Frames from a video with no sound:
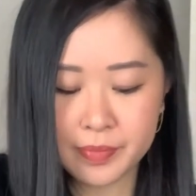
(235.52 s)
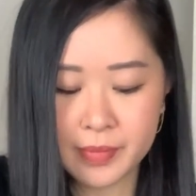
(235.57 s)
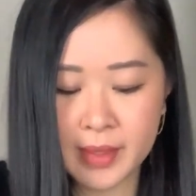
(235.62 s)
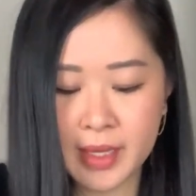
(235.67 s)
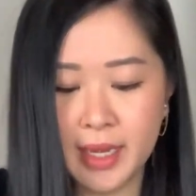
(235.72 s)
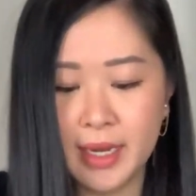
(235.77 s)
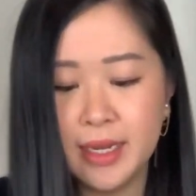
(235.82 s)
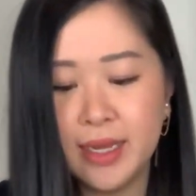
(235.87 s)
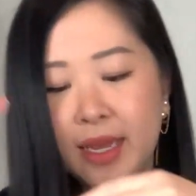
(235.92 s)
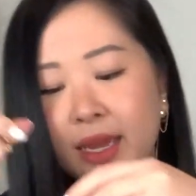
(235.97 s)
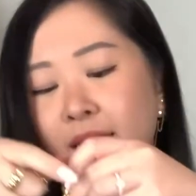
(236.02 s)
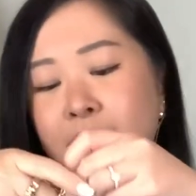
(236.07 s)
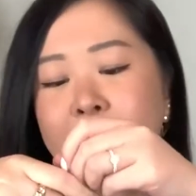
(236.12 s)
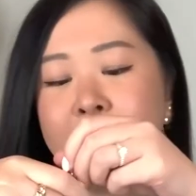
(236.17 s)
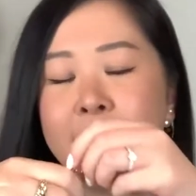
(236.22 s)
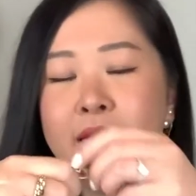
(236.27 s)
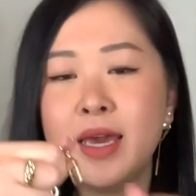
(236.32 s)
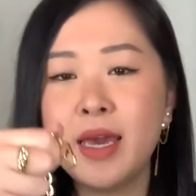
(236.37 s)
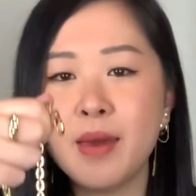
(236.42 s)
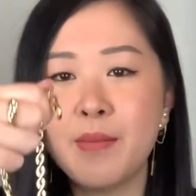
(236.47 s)
And again,
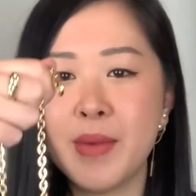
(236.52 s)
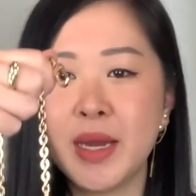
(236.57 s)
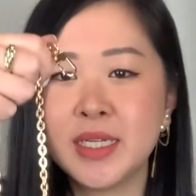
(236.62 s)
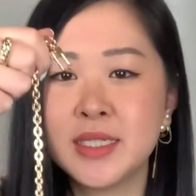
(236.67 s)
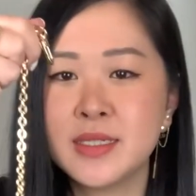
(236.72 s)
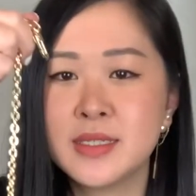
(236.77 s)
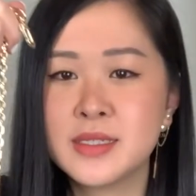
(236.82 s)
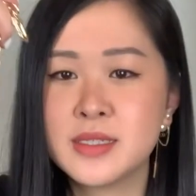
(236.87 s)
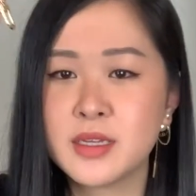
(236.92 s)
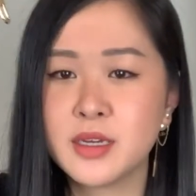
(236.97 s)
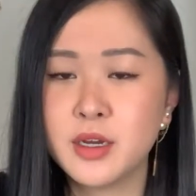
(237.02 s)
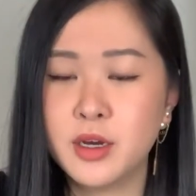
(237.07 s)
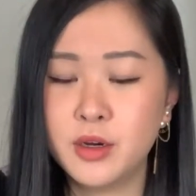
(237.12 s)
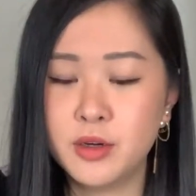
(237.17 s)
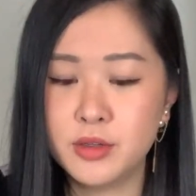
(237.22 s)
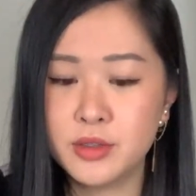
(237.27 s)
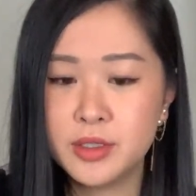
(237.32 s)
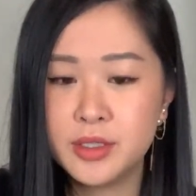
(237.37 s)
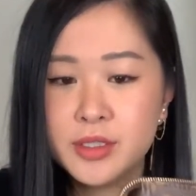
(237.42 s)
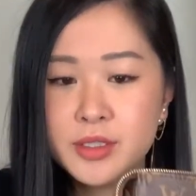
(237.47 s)
it matches the
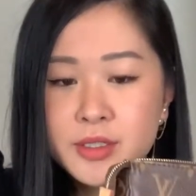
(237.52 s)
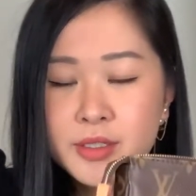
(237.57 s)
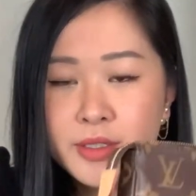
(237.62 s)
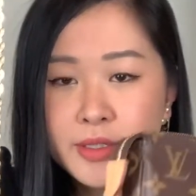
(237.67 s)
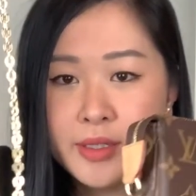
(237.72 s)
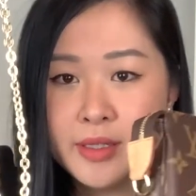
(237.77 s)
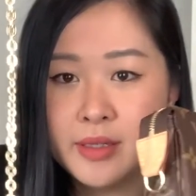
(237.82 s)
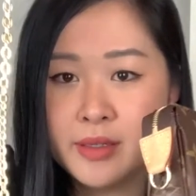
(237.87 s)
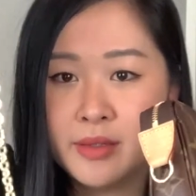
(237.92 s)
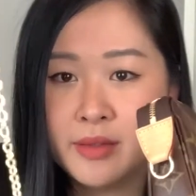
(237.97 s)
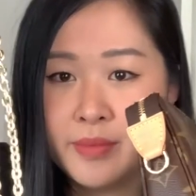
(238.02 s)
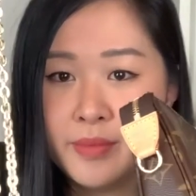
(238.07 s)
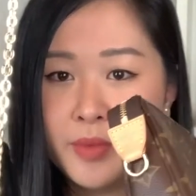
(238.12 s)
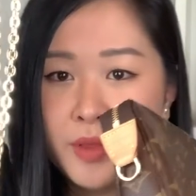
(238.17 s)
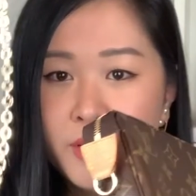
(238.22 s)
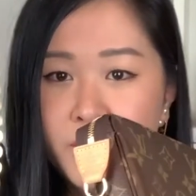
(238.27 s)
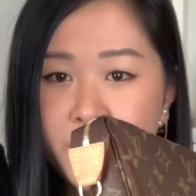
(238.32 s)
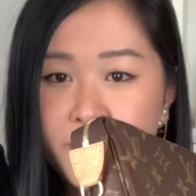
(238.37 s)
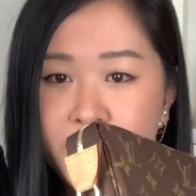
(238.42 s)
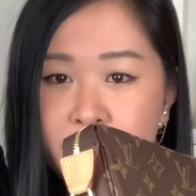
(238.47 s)
gold to the
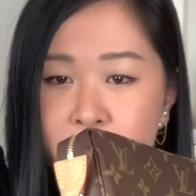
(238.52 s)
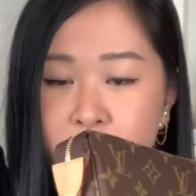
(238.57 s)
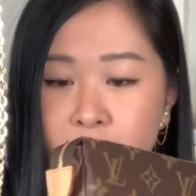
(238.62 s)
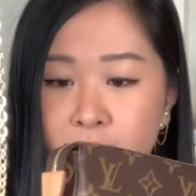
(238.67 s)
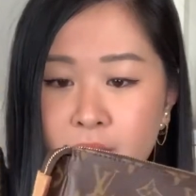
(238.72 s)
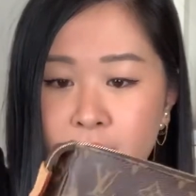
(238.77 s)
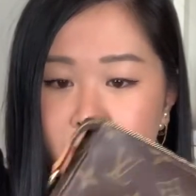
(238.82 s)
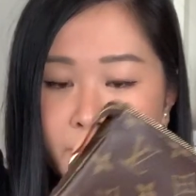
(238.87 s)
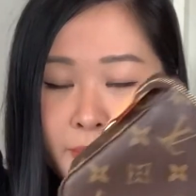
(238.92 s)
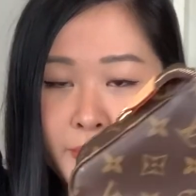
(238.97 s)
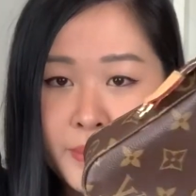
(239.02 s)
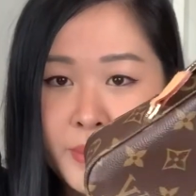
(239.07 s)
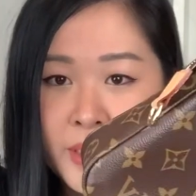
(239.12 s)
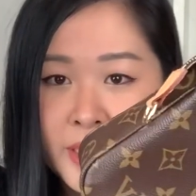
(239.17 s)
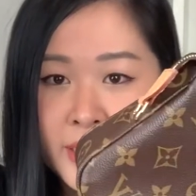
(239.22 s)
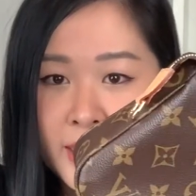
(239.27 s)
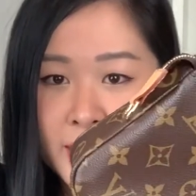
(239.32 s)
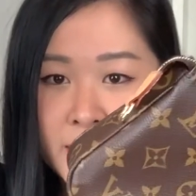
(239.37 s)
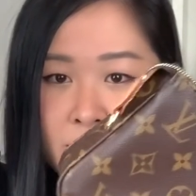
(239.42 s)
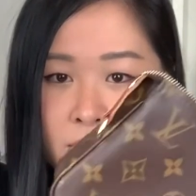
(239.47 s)
Louis Vuitton
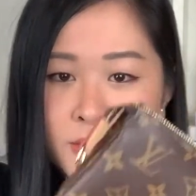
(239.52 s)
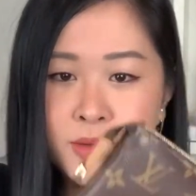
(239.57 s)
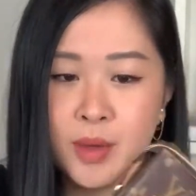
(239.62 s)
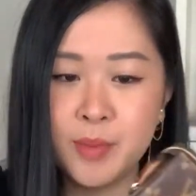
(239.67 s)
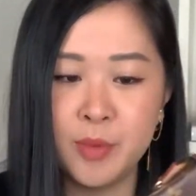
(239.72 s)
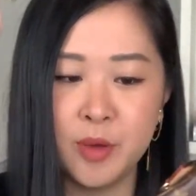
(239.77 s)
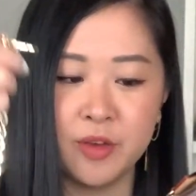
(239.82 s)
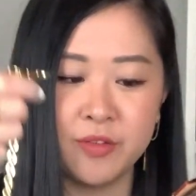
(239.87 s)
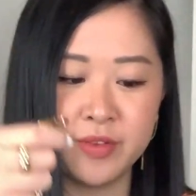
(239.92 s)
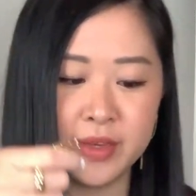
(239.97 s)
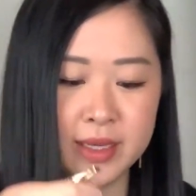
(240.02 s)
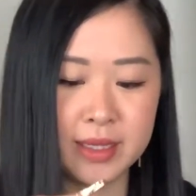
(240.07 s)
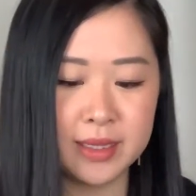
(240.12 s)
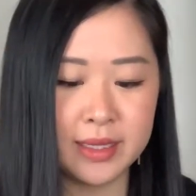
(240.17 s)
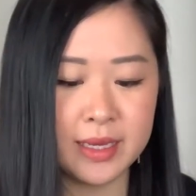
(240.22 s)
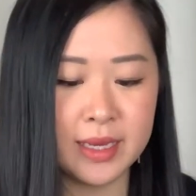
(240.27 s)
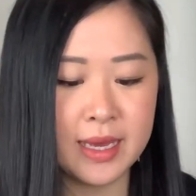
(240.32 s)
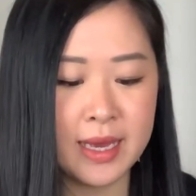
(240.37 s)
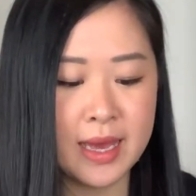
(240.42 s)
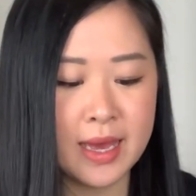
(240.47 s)
Pochette Accessoire
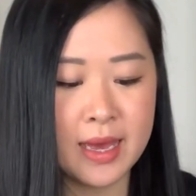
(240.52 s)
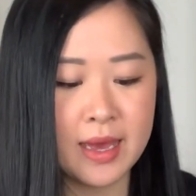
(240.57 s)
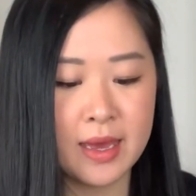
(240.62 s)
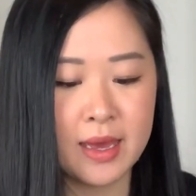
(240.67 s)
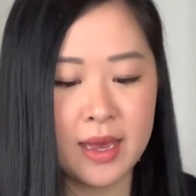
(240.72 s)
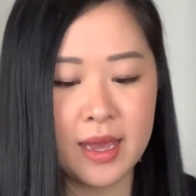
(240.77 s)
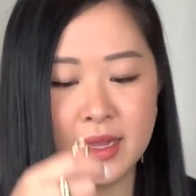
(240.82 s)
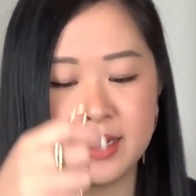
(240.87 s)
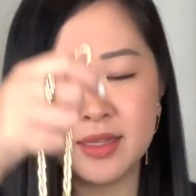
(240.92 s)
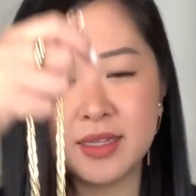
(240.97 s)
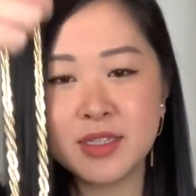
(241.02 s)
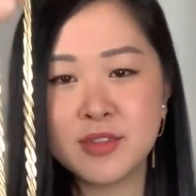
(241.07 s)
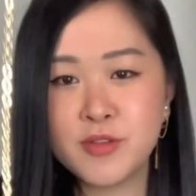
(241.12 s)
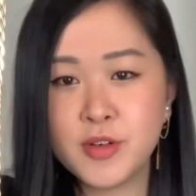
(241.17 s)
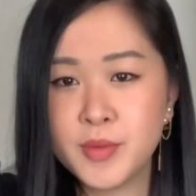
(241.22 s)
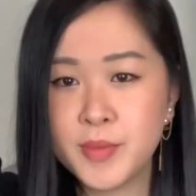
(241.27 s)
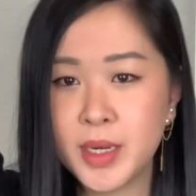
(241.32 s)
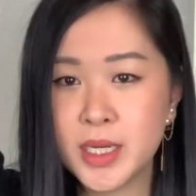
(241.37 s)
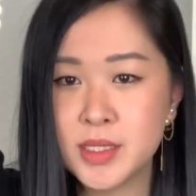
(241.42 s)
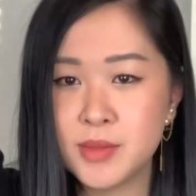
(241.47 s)
perfectly. And this
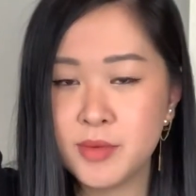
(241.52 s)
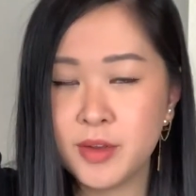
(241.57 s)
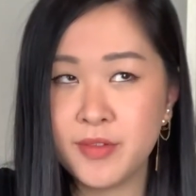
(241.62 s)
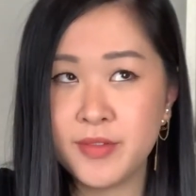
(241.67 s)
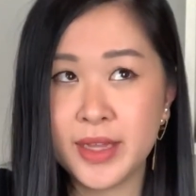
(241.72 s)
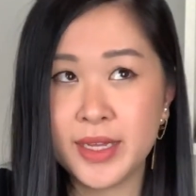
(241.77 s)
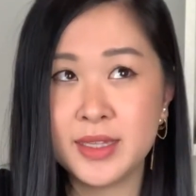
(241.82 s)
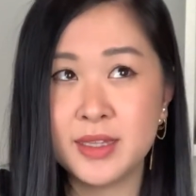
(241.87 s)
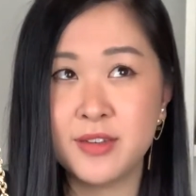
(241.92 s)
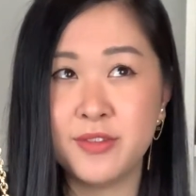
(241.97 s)
reminds me of like the